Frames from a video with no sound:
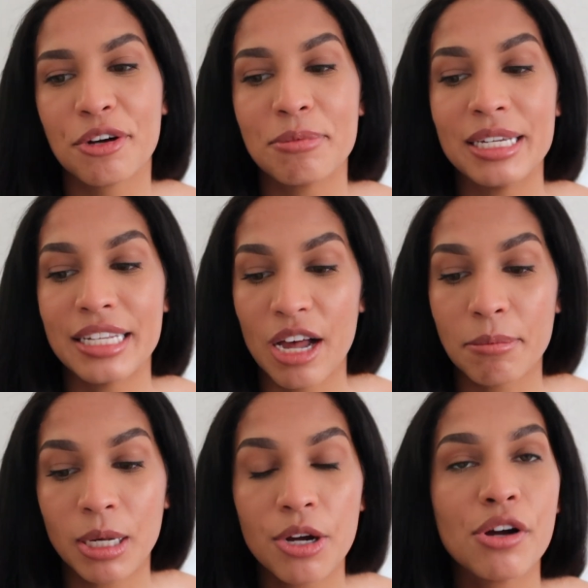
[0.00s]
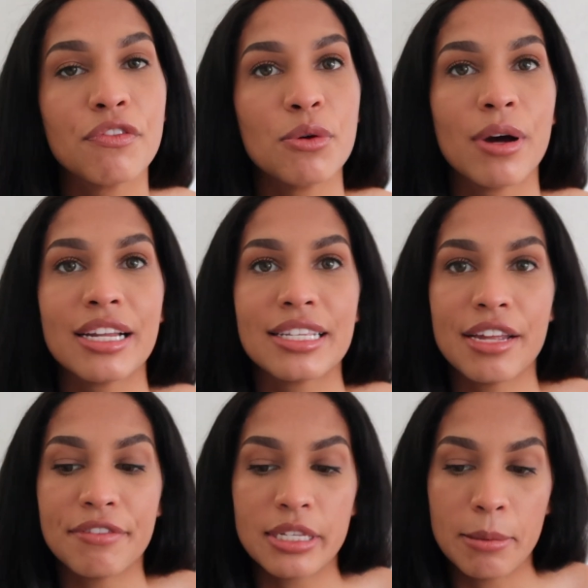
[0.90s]
it'll be down below if you want to
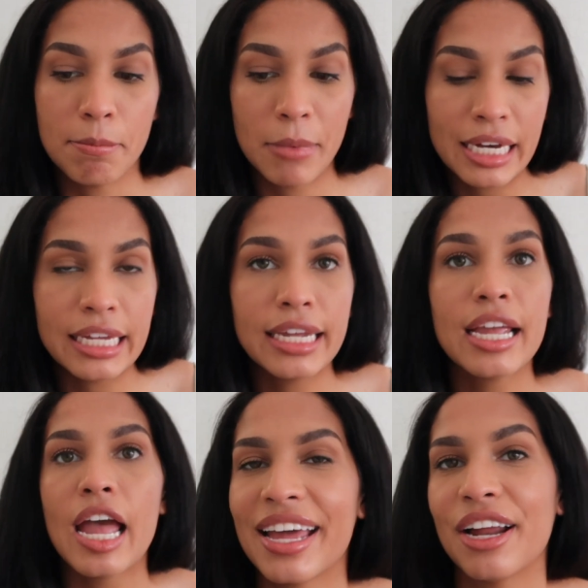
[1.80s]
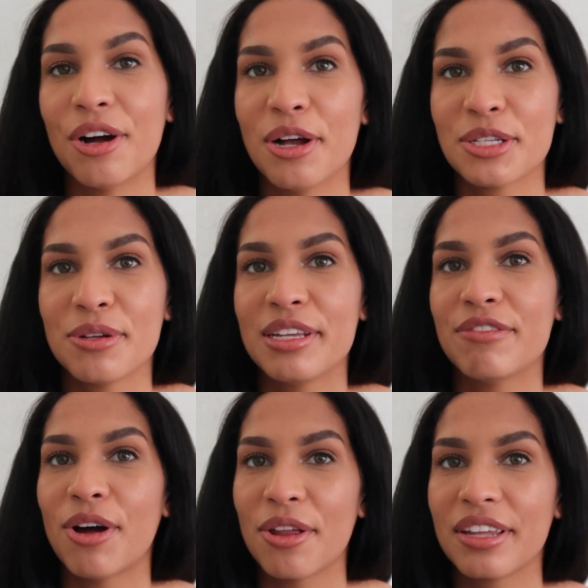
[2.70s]
save some money, and I'll also
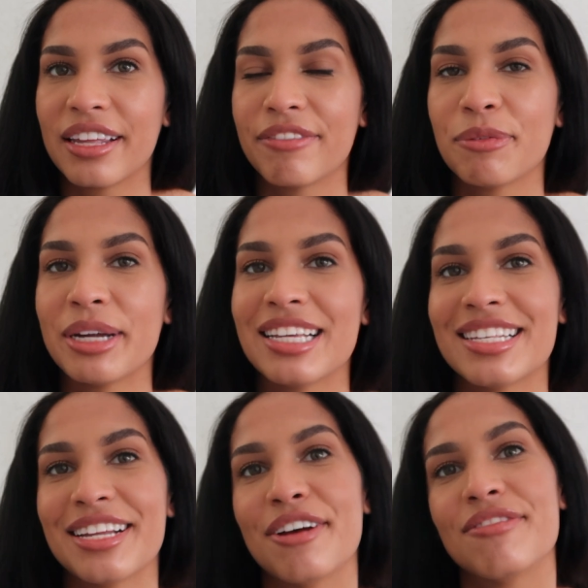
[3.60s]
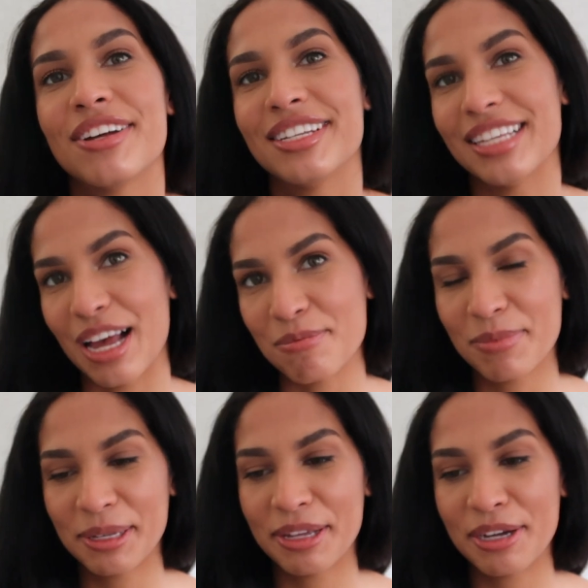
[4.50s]
leave all the giveaway stuff down
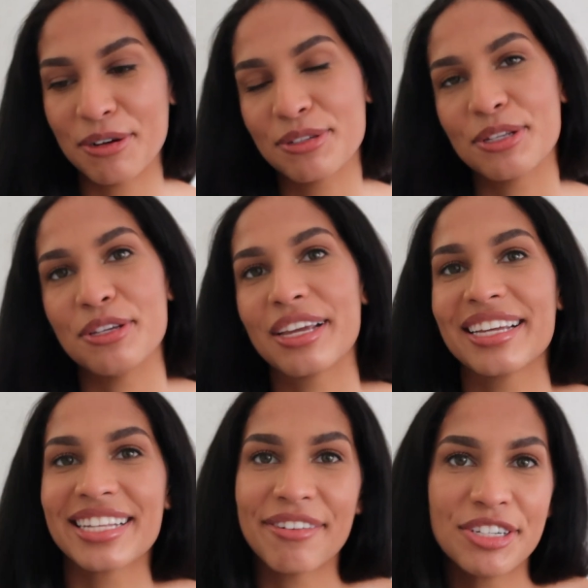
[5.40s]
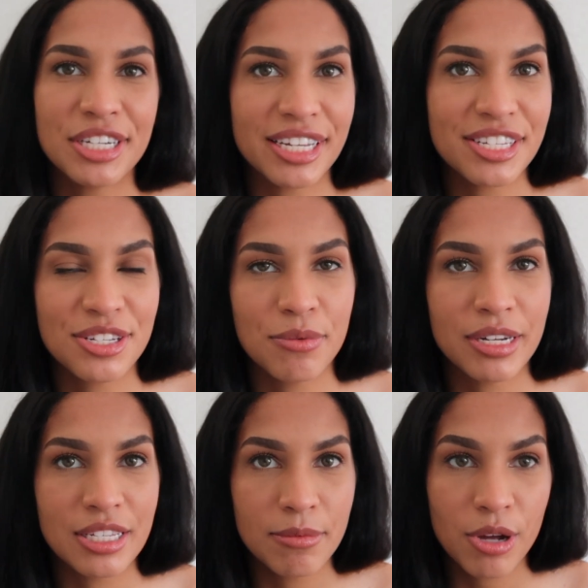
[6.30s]
below so you guys have a chance to
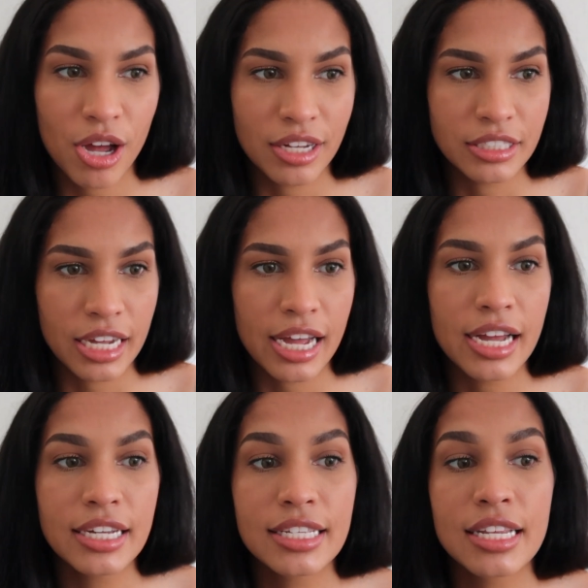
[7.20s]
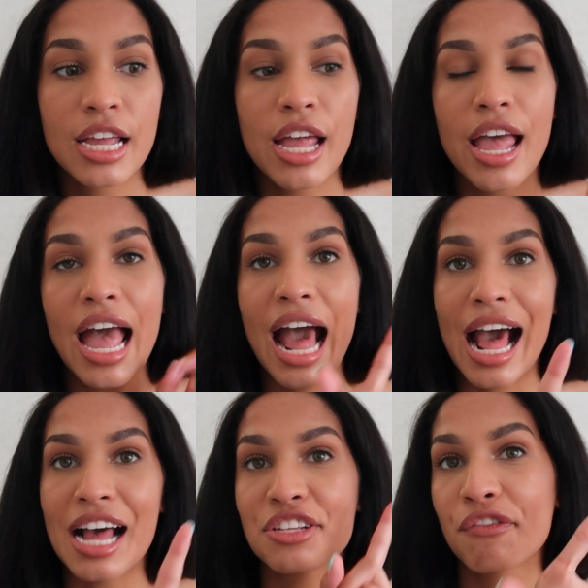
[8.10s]
win some contacts.
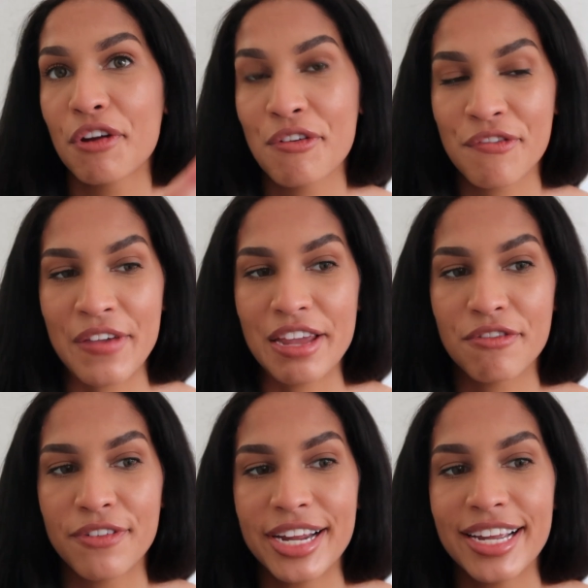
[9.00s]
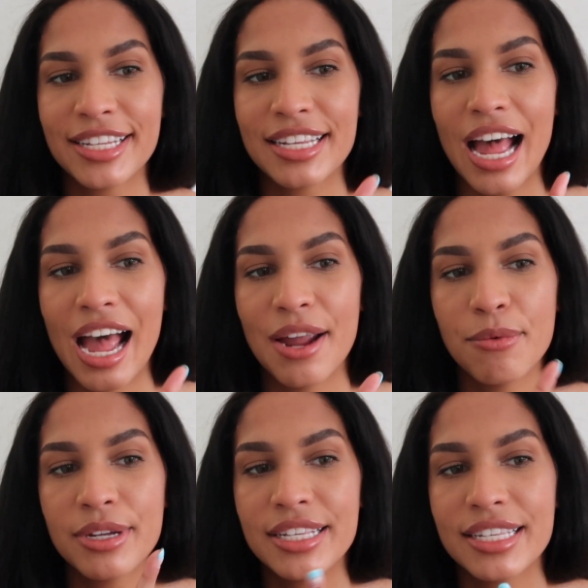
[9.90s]
As for favorites, I
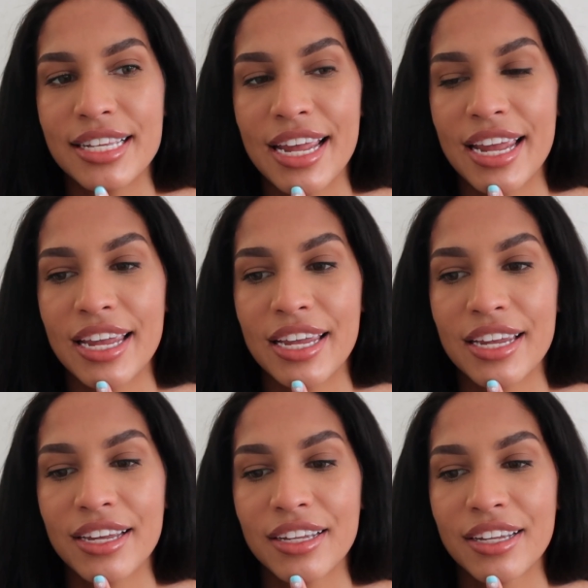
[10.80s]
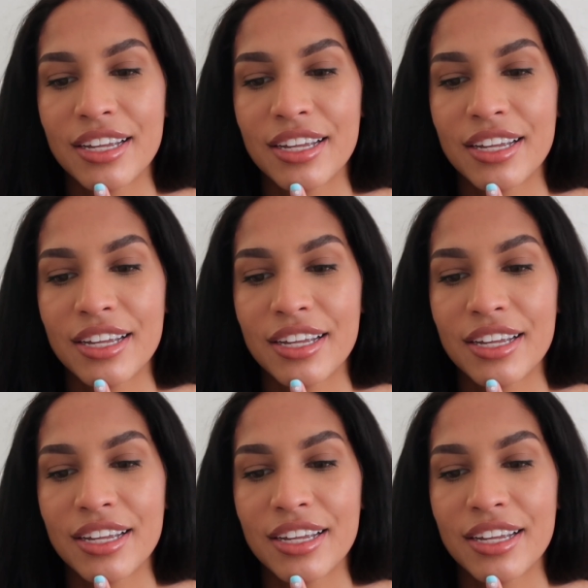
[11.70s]
would say